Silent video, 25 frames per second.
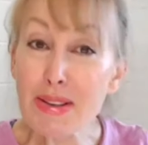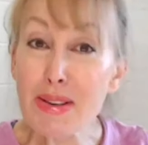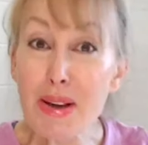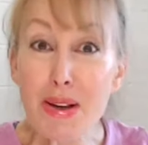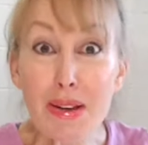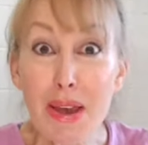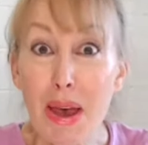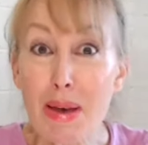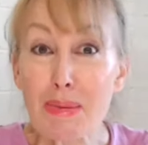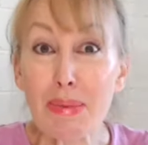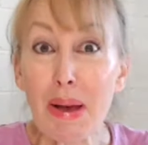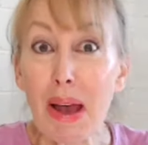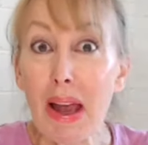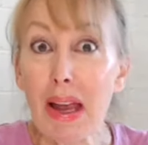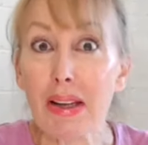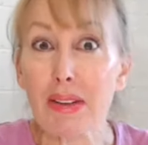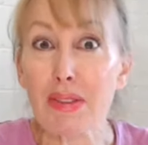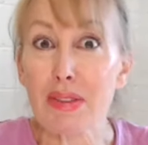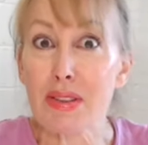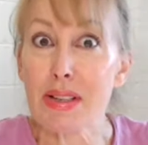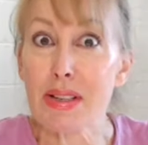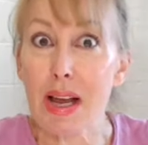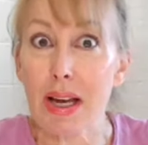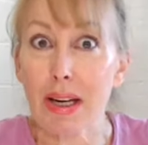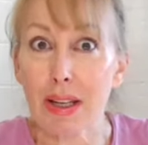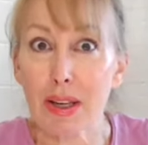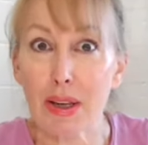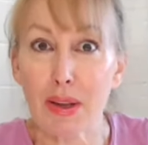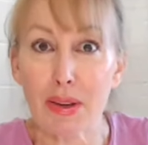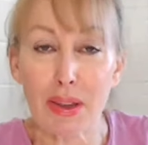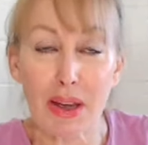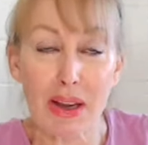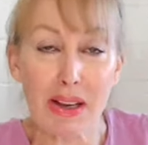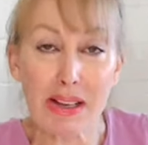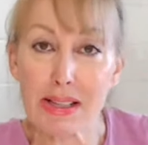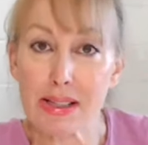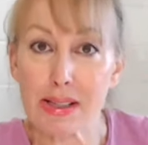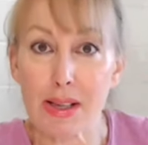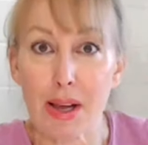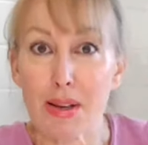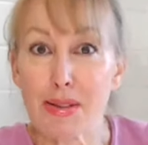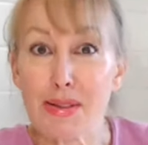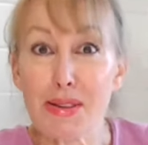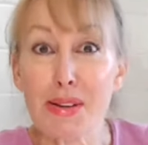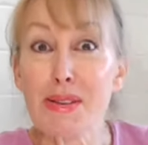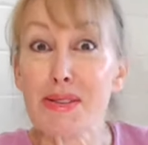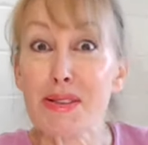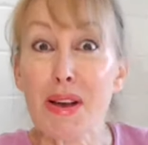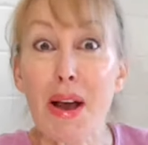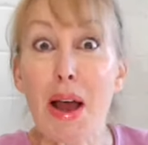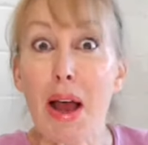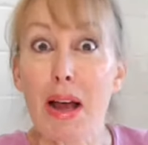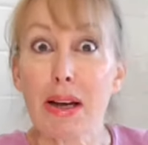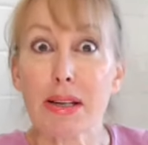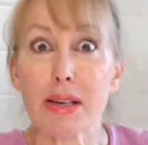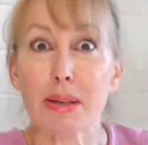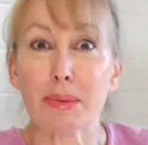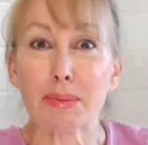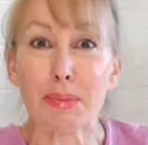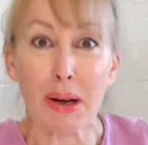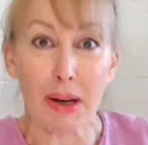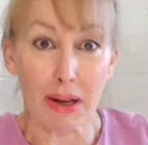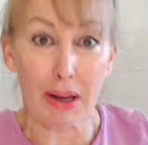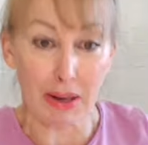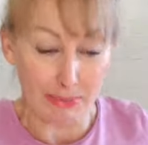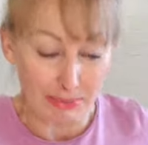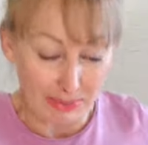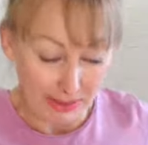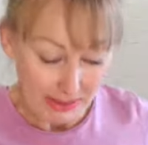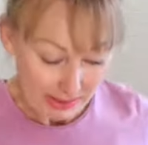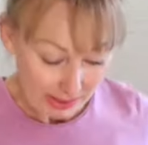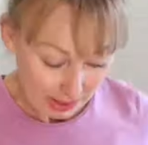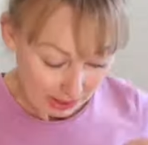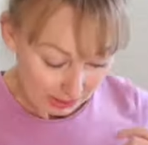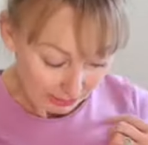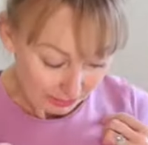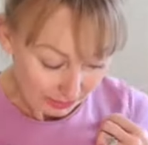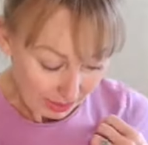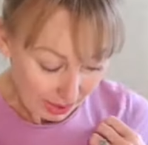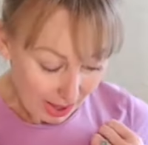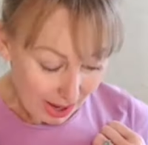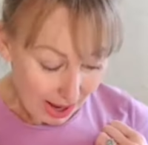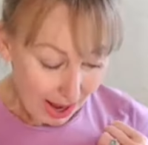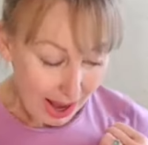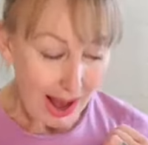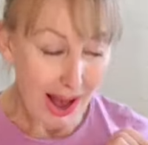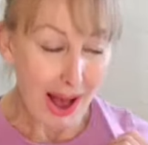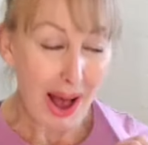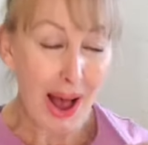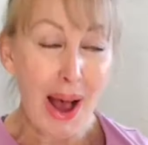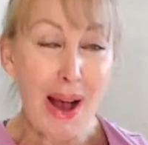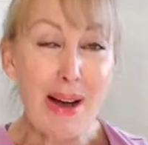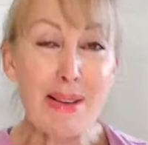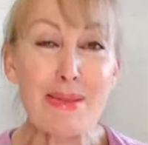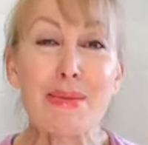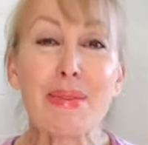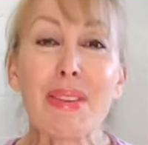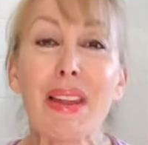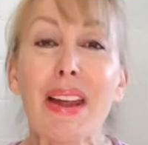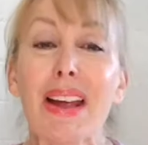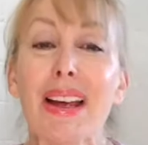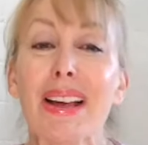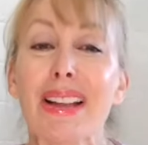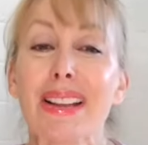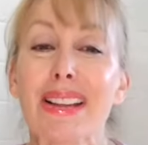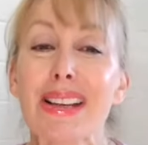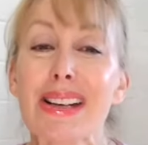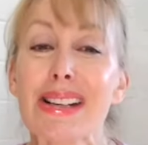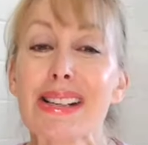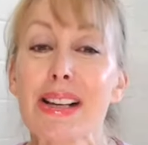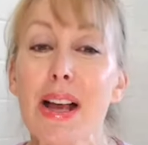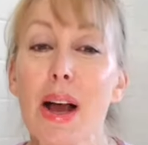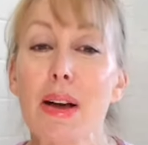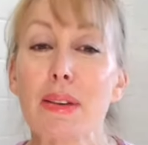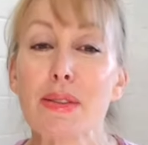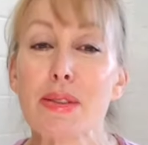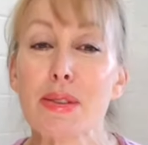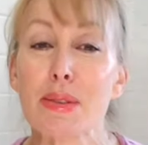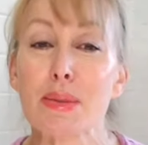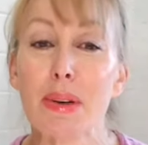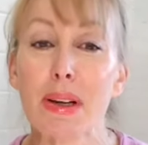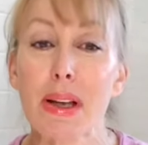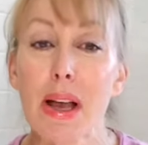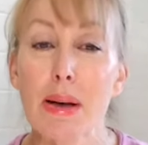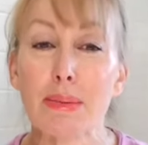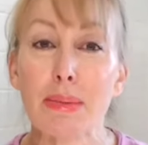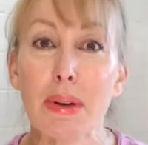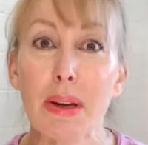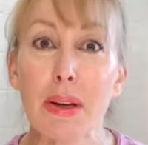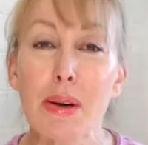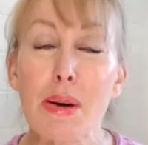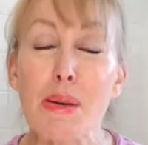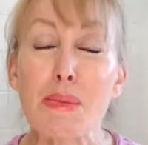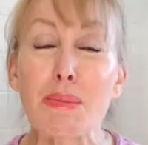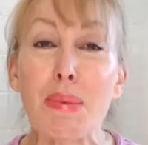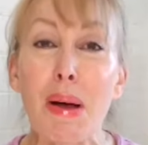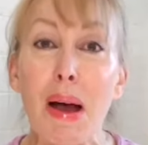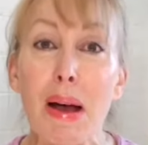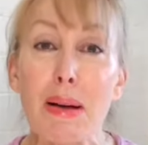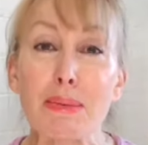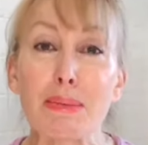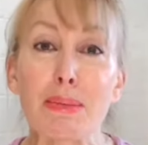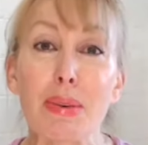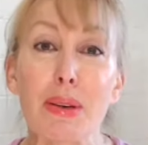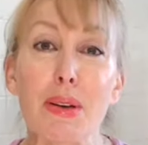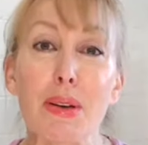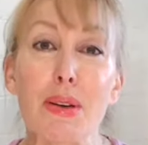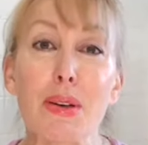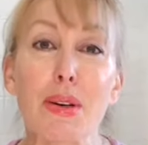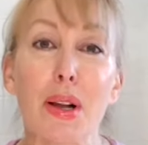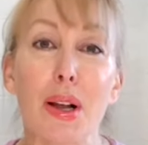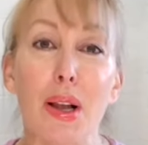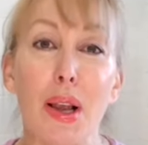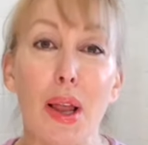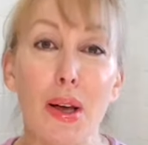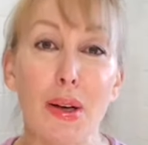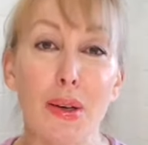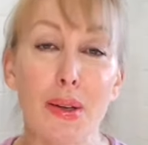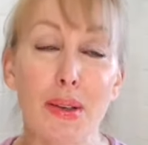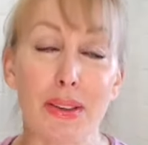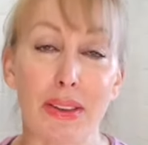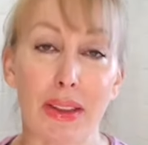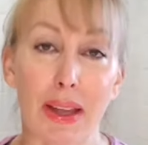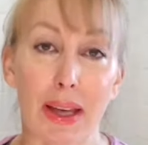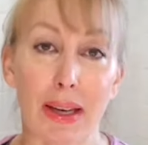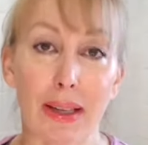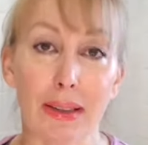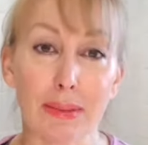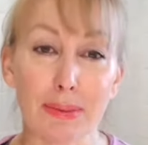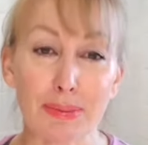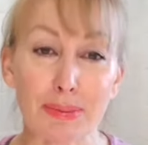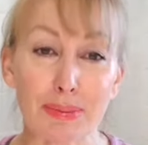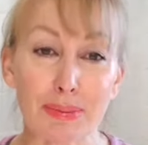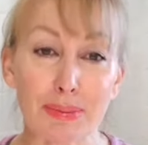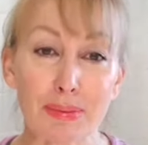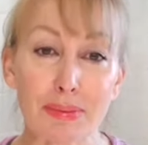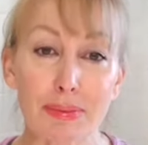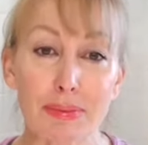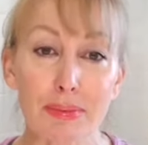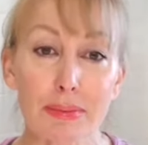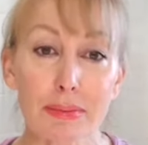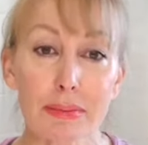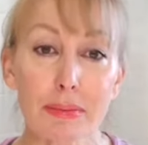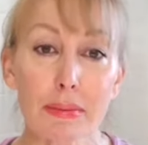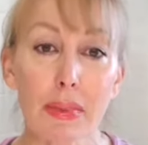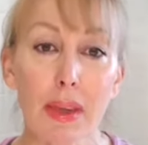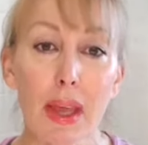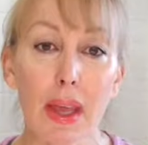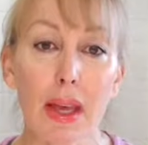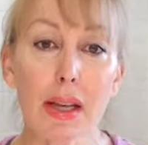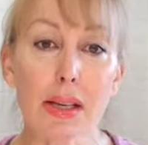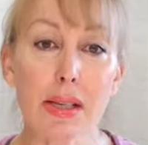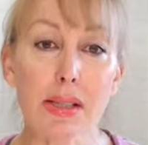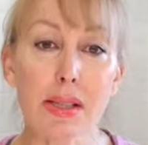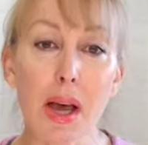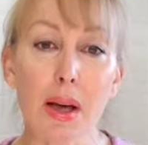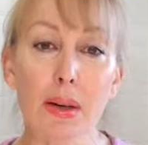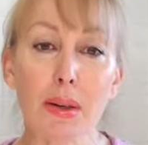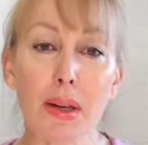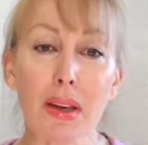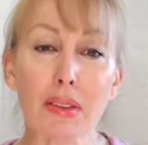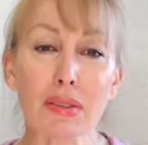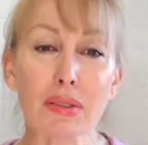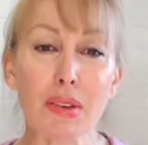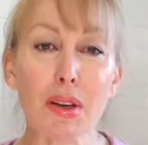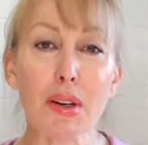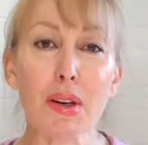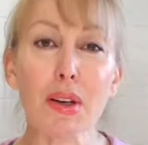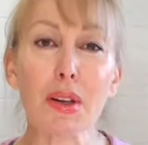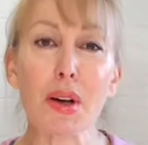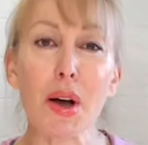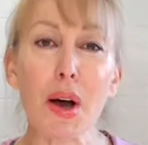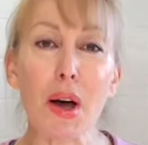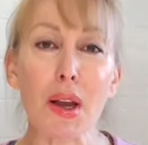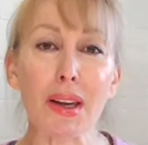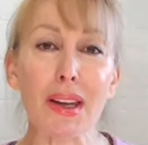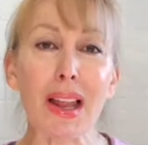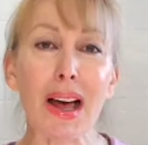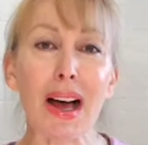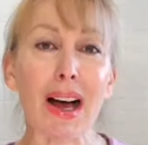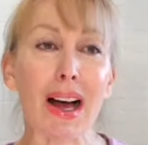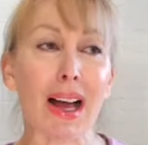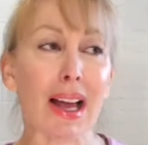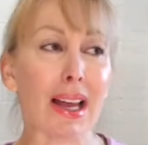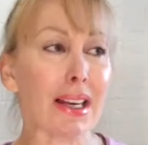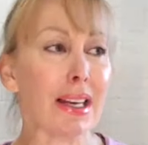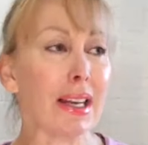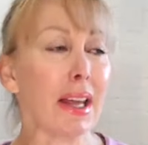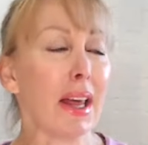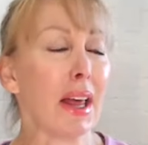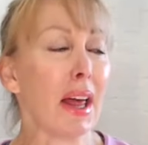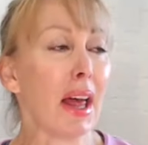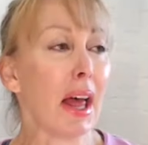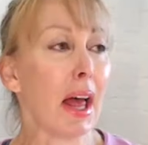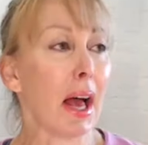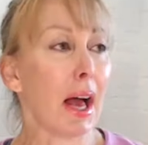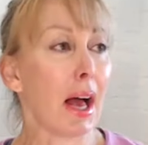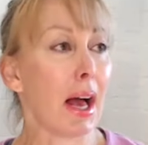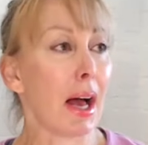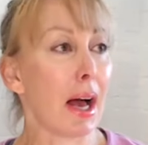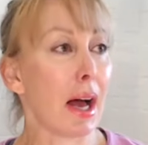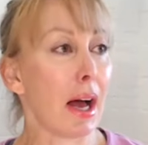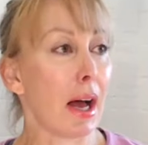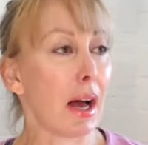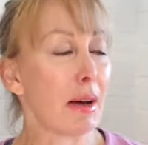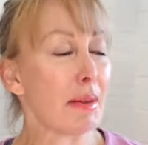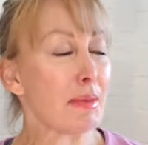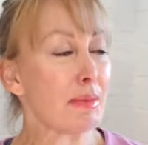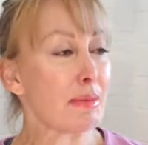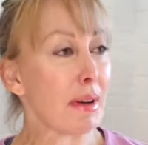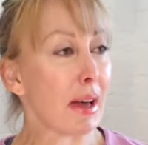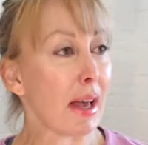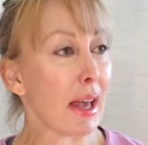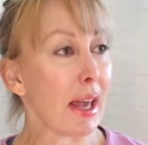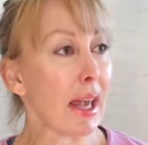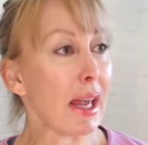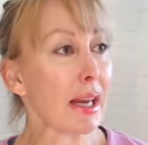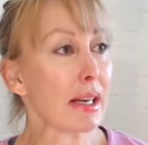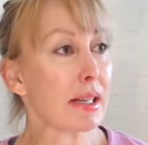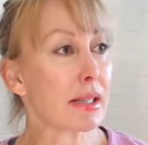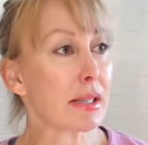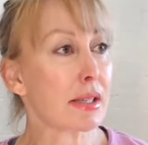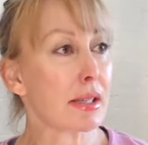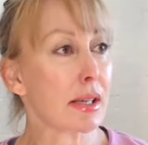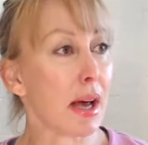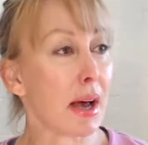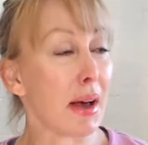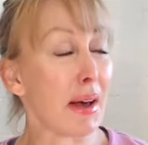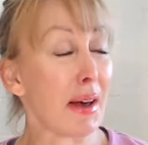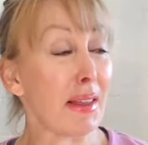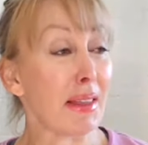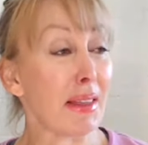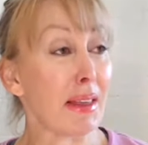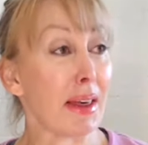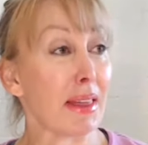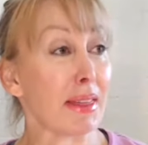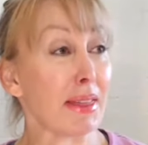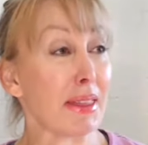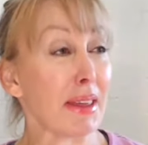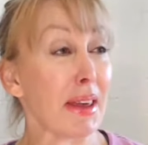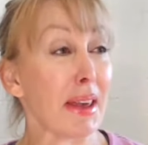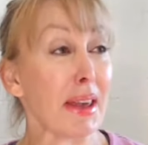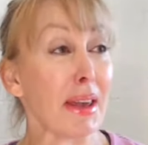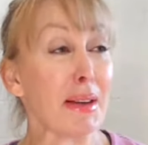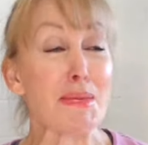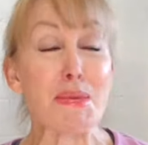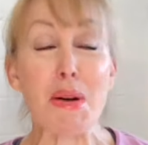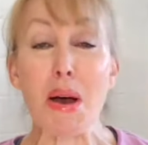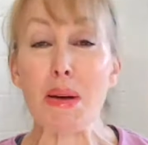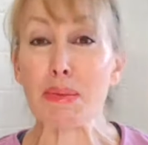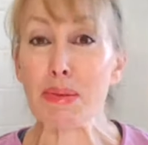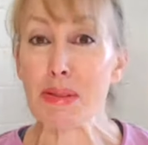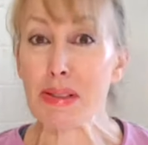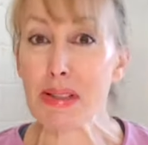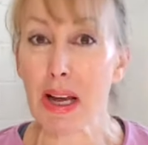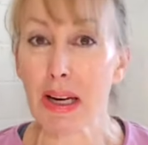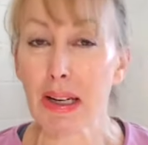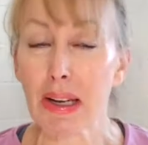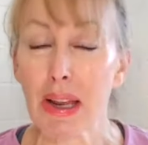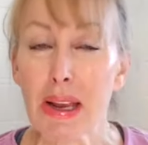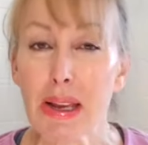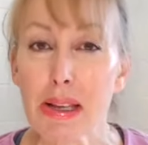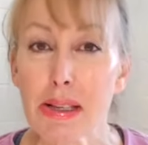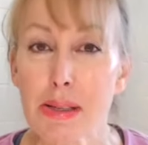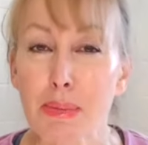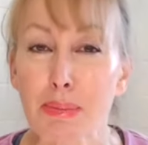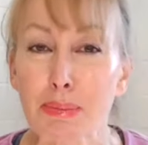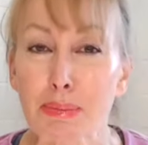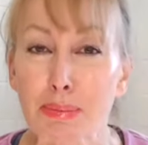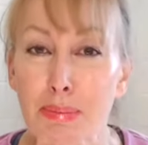don't get paid for telling you this, because I actually buy it myself. This comes from a company called Bamboo Clothing. So if you look online, it's the website is